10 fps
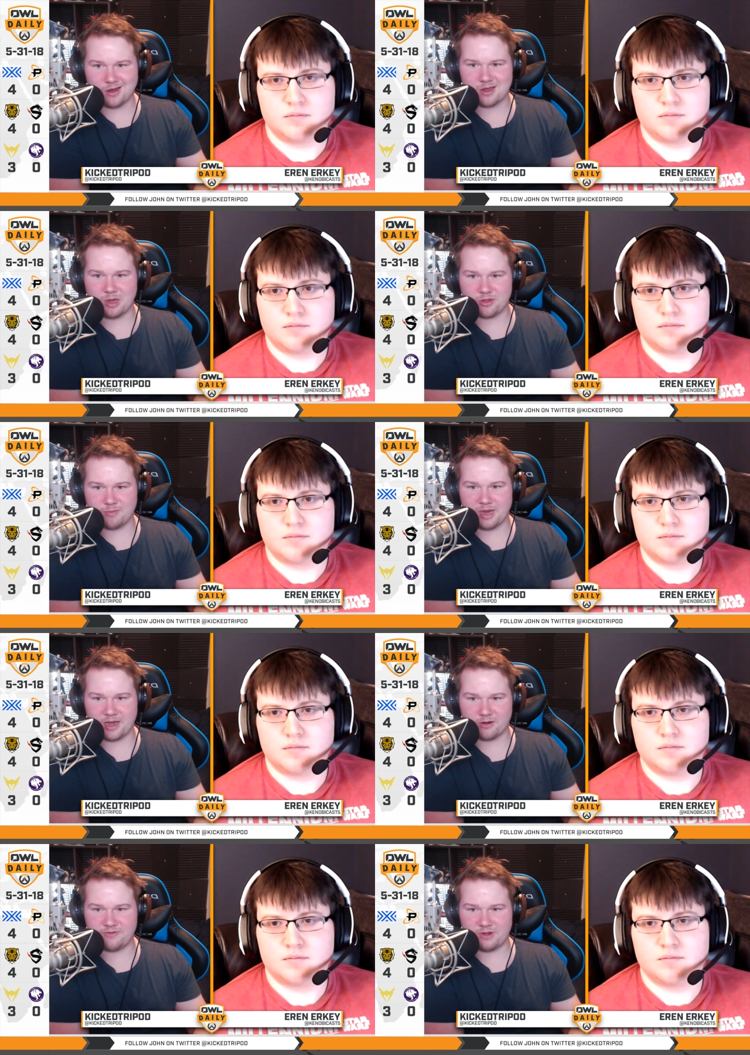Speaker 1: to talk about the
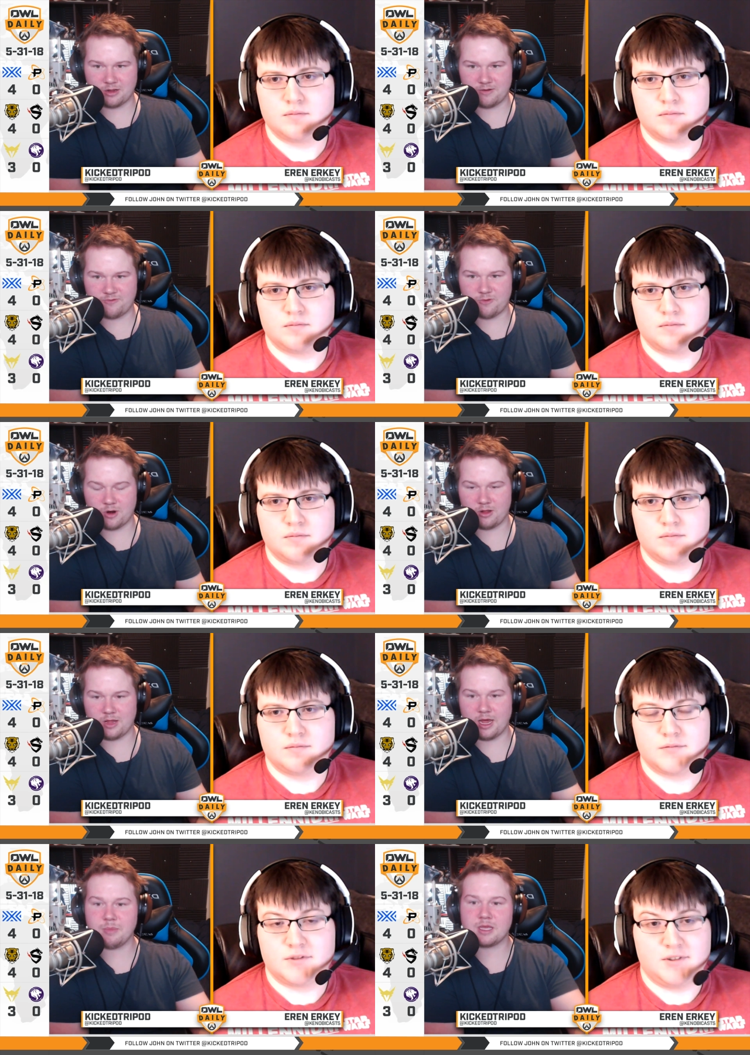battle for
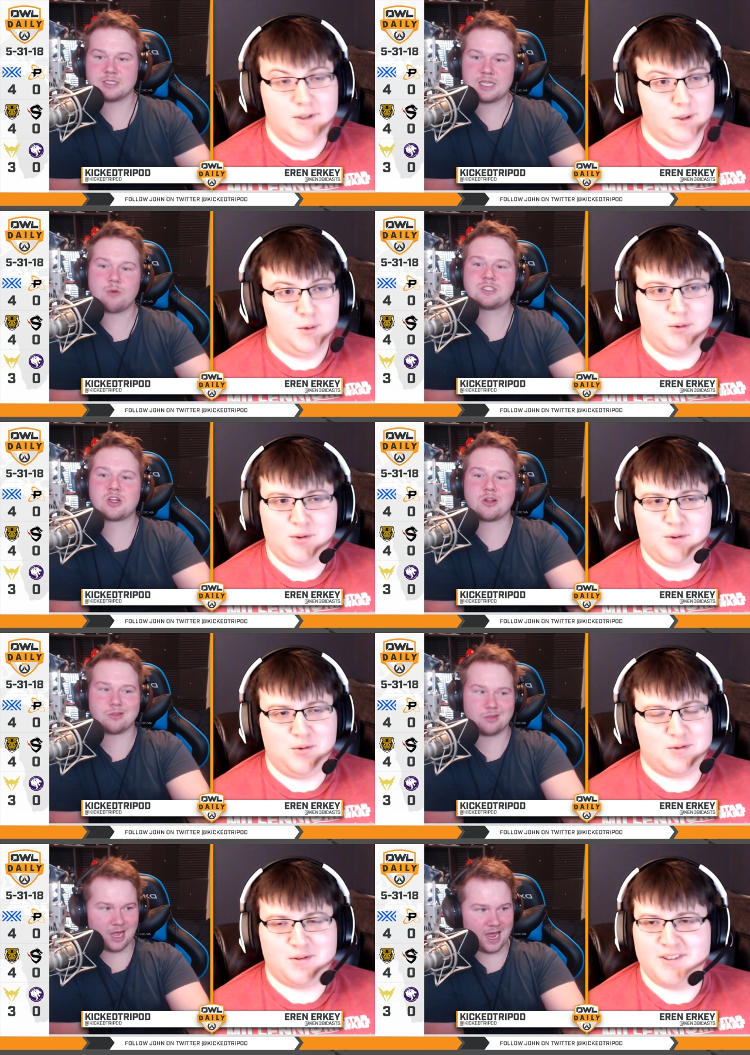LA because that was our
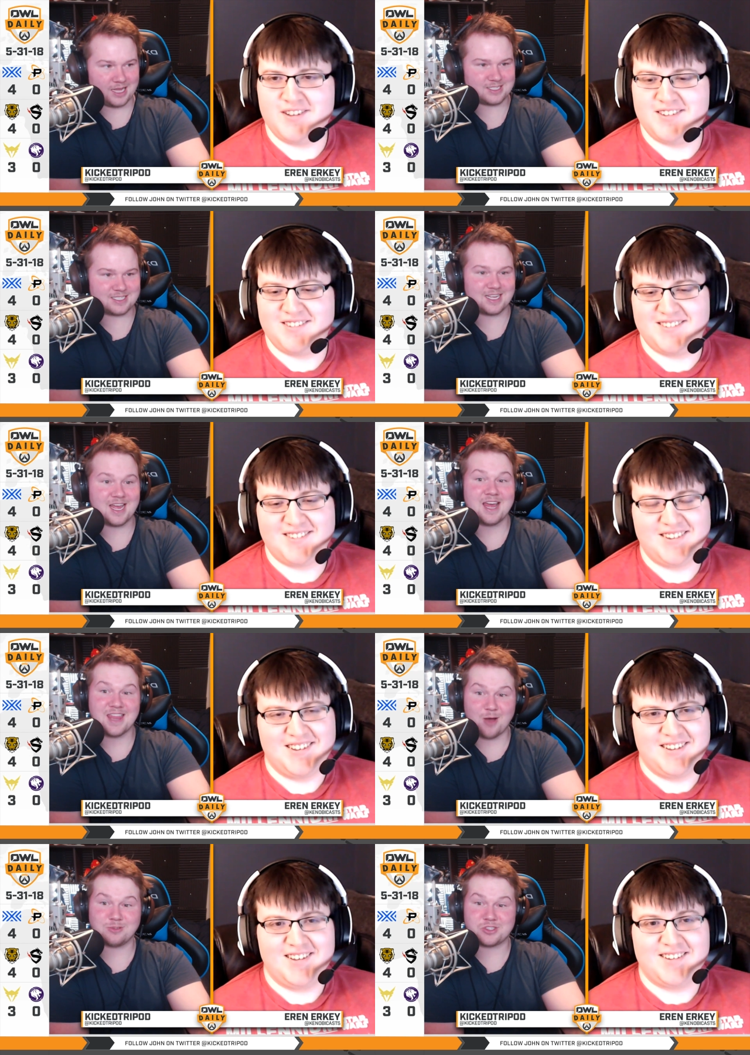Ooh. last
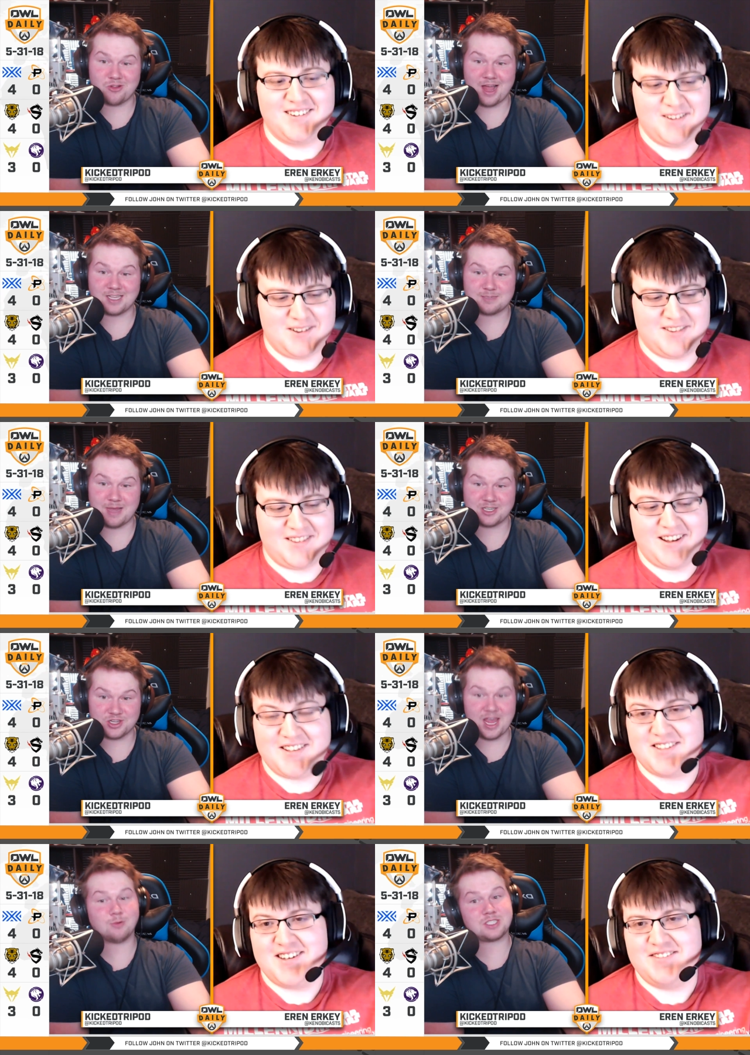that was their last
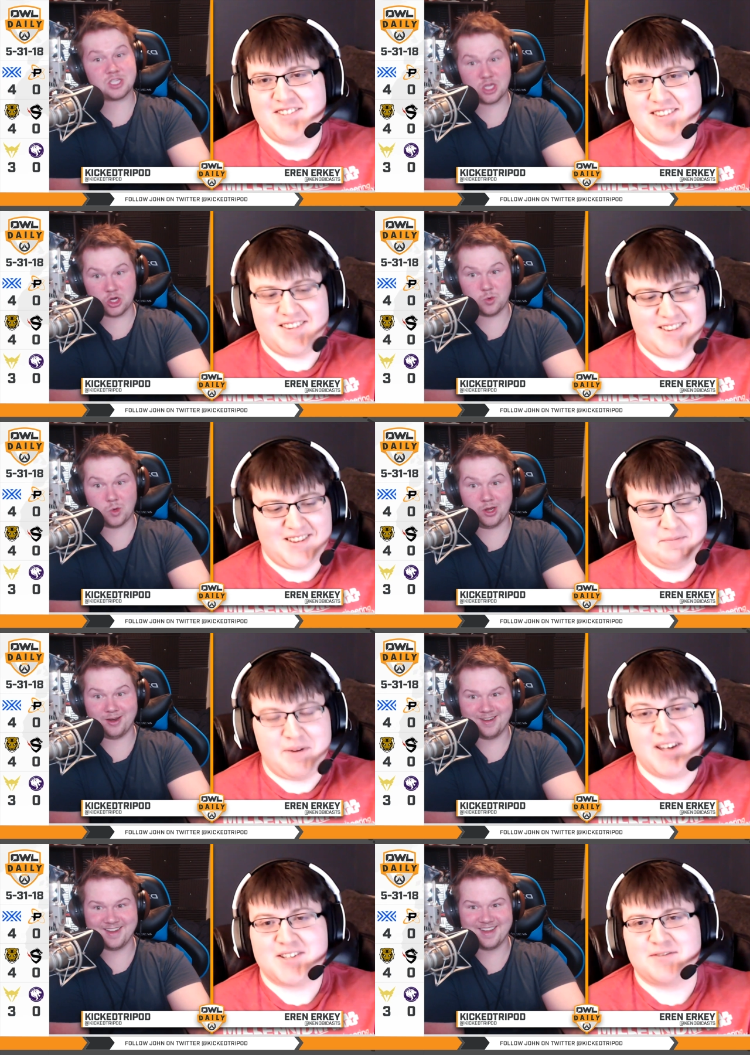match, and they that was the good
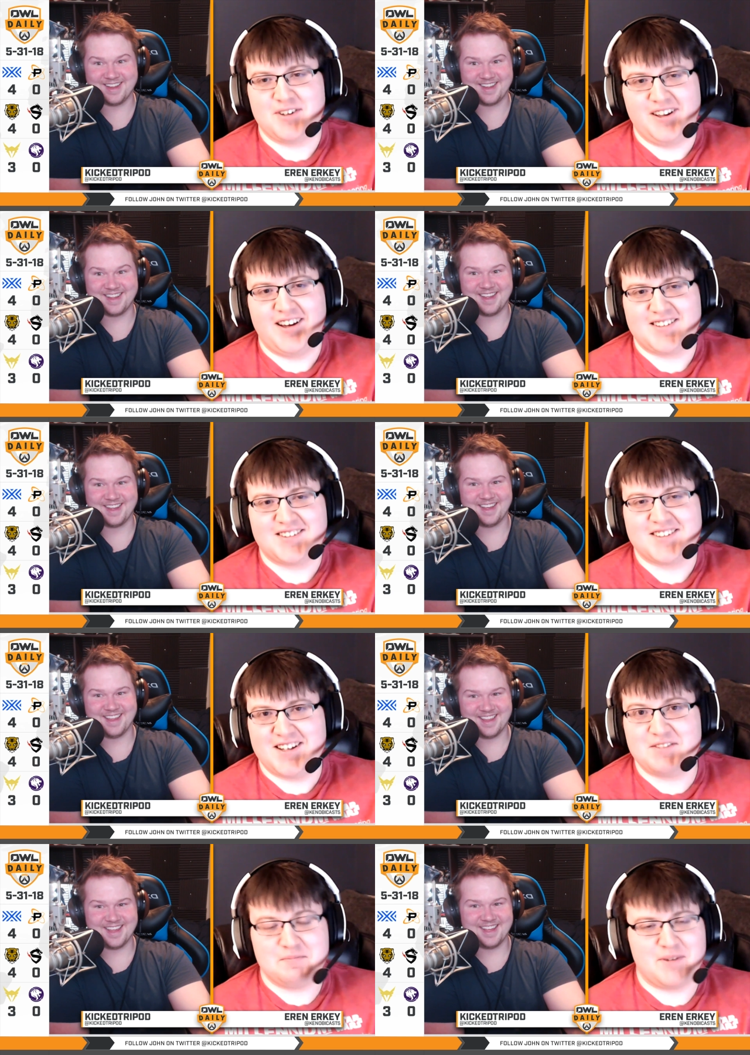one.
Speaker 2: The best for
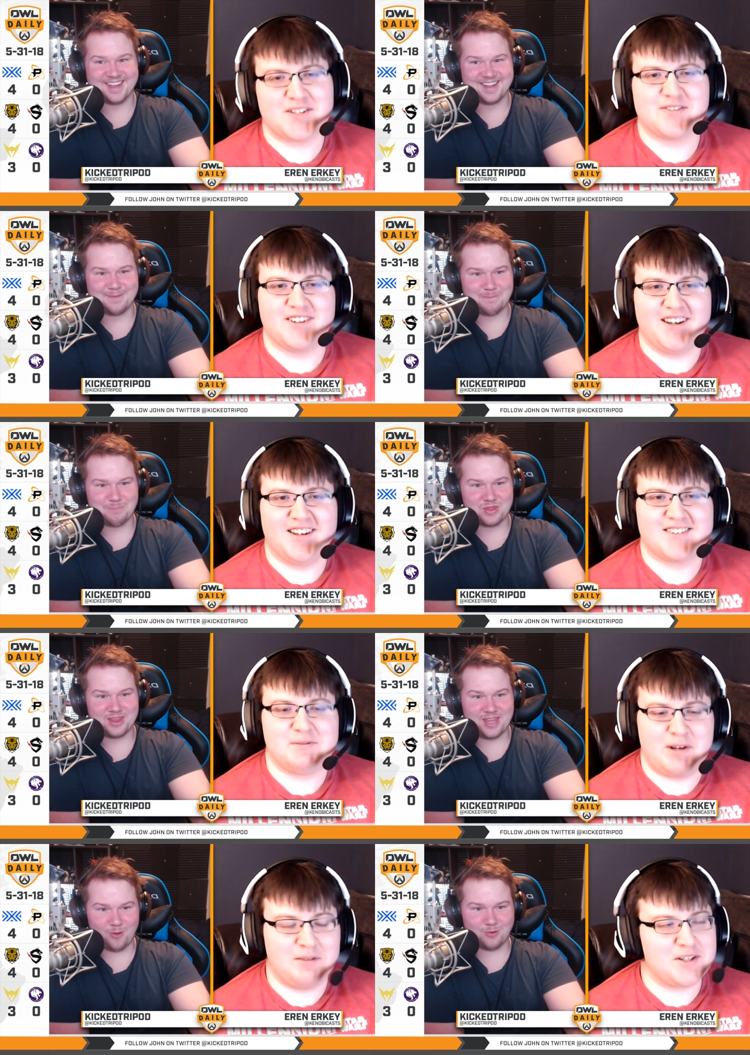last. They saved the best for
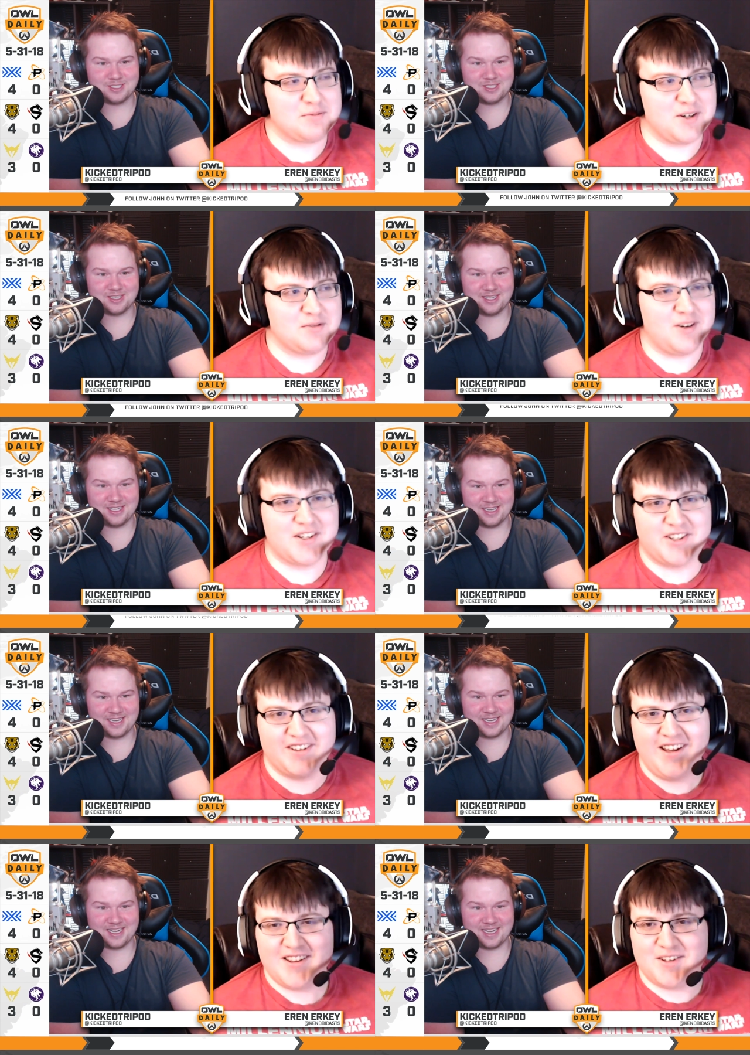last. That I mean, was, it was worth
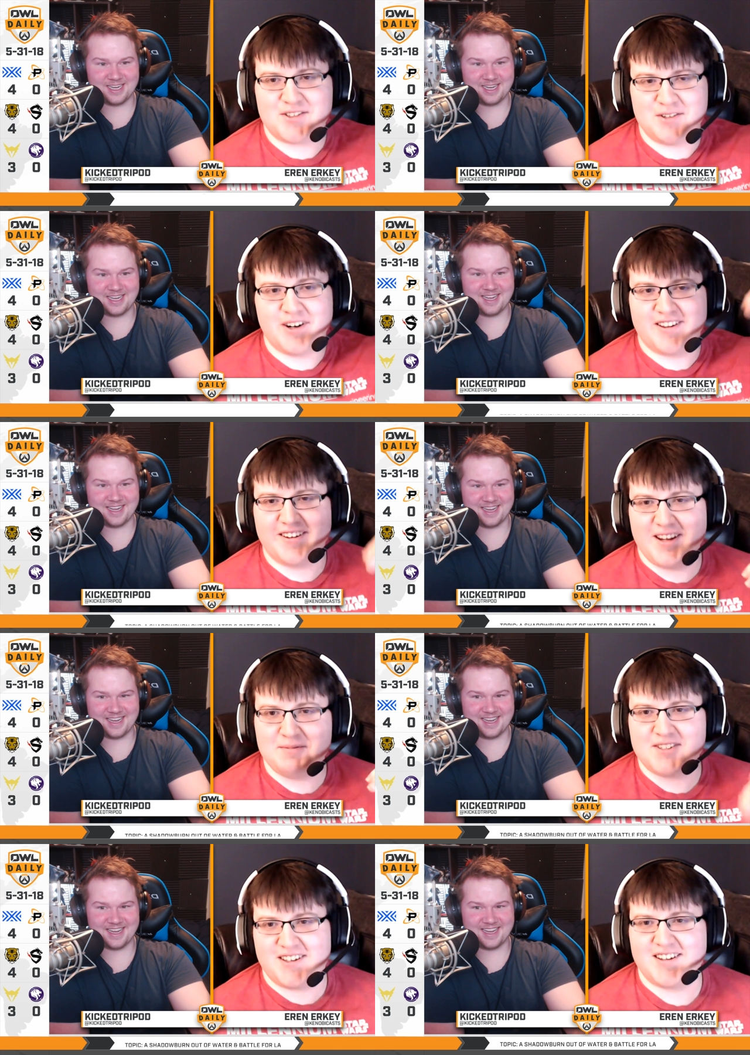watching those two
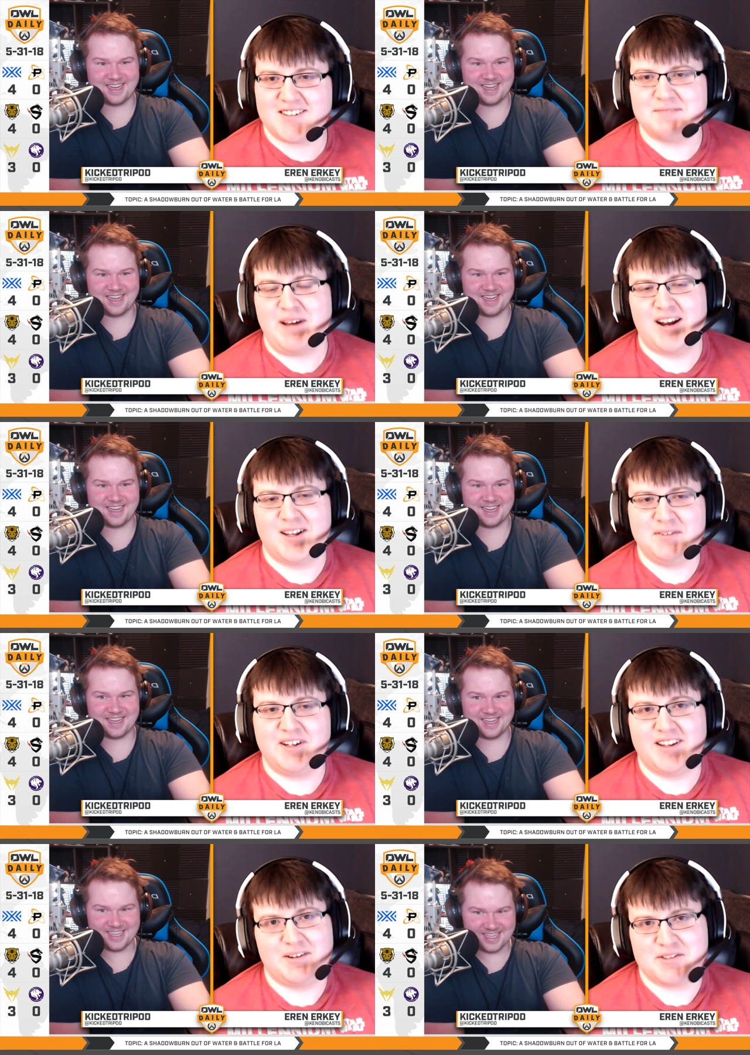other games to get to the
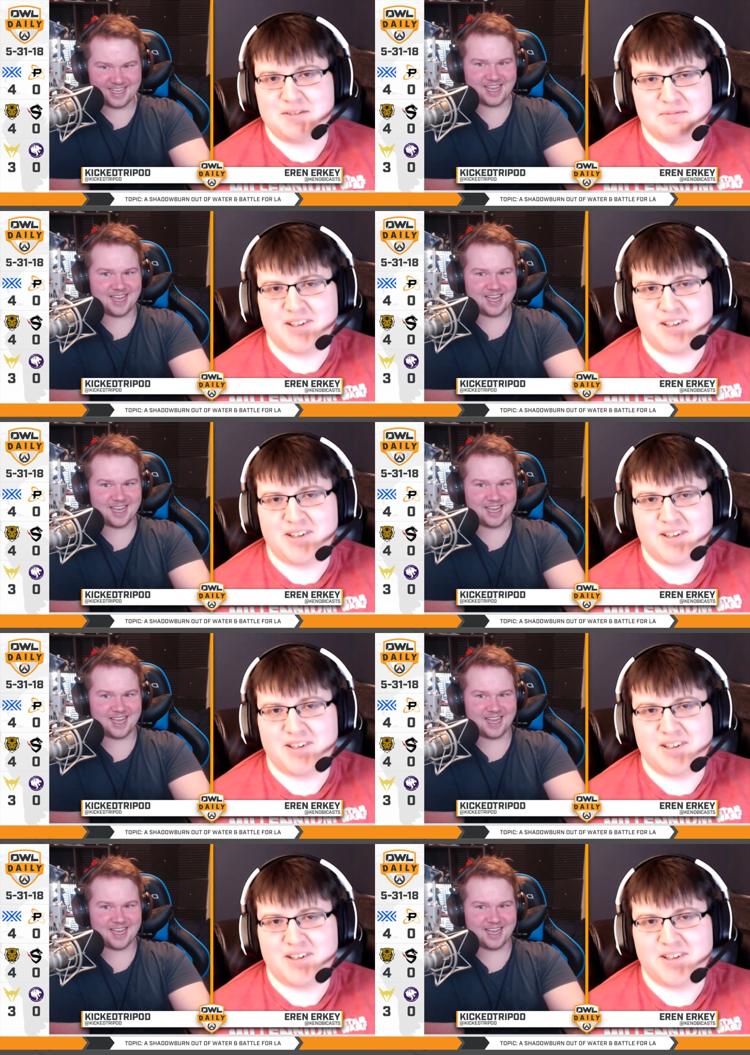Battle of LA.